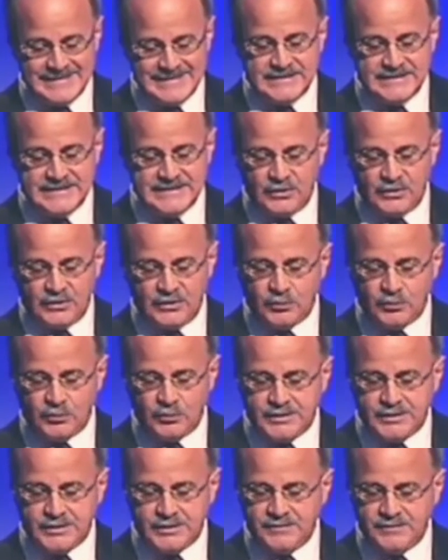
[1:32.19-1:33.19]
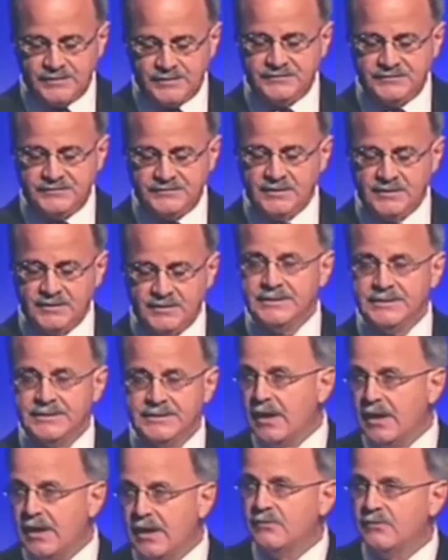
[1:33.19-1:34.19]
He is also working on the development
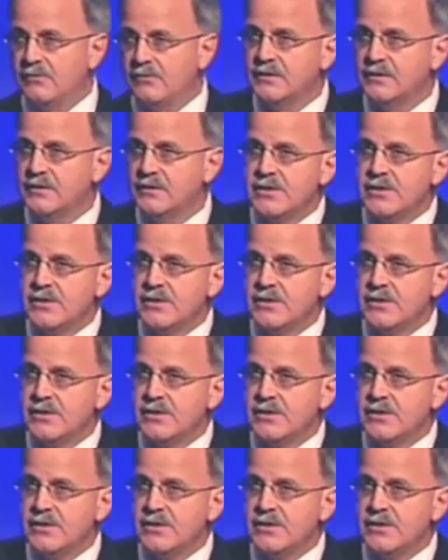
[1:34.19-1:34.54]
of